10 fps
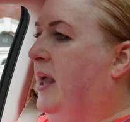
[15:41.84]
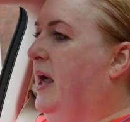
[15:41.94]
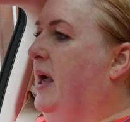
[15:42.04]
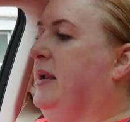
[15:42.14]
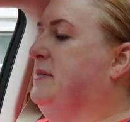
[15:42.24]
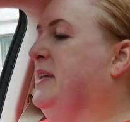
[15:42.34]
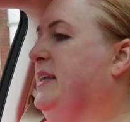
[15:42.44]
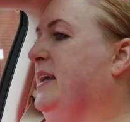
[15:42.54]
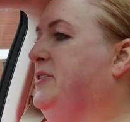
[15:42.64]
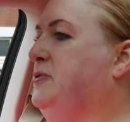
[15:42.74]
And I was like,
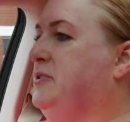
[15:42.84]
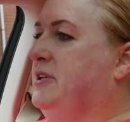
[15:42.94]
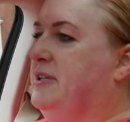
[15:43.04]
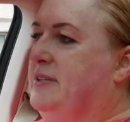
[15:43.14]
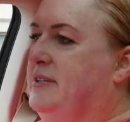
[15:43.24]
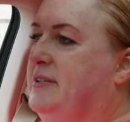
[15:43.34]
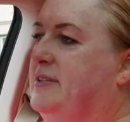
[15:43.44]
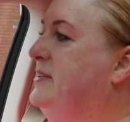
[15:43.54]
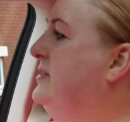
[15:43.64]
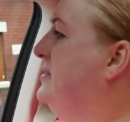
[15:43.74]
yeah, dude,
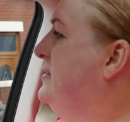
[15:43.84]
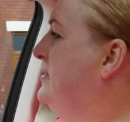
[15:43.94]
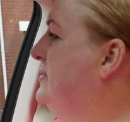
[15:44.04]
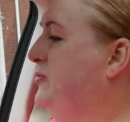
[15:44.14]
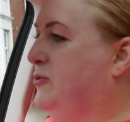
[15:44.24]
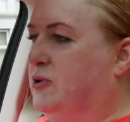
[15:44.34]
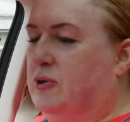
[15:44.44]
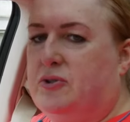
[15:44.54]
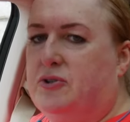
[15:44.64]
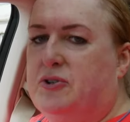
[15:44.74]

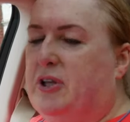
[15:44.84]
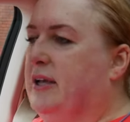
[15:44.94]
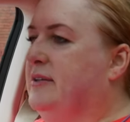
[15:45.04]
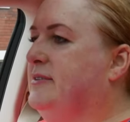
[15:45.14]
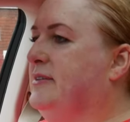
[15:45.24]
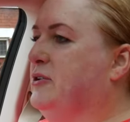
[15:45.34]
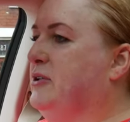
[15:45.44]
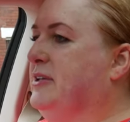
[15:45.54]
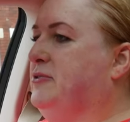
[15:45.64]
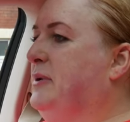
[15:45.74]
don't, don't do that. I don't
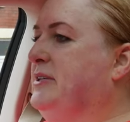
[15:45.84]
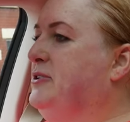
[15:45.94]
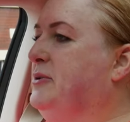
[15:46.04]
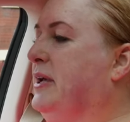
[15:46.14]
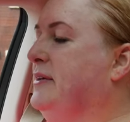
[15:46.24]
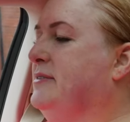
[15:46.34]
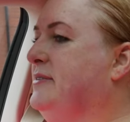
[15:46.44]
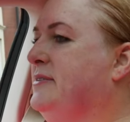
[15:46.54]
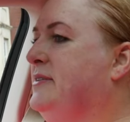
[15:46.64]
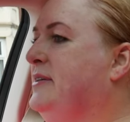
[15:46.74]
think you're meant to do that.
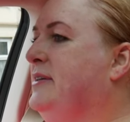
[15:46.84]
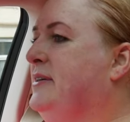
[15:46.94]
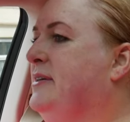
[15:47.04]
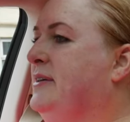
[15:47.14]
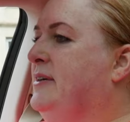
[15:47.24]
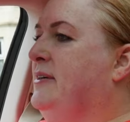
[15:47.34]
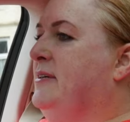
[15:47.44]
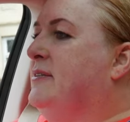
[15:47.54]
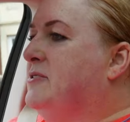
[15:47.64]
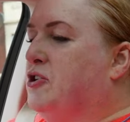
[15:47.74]

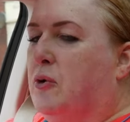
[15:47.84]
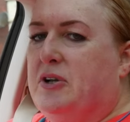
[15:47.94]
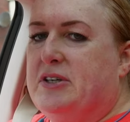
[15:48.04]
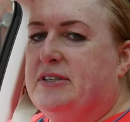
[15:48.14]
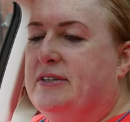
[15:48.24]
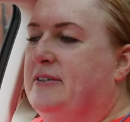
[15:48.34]
Shoulders.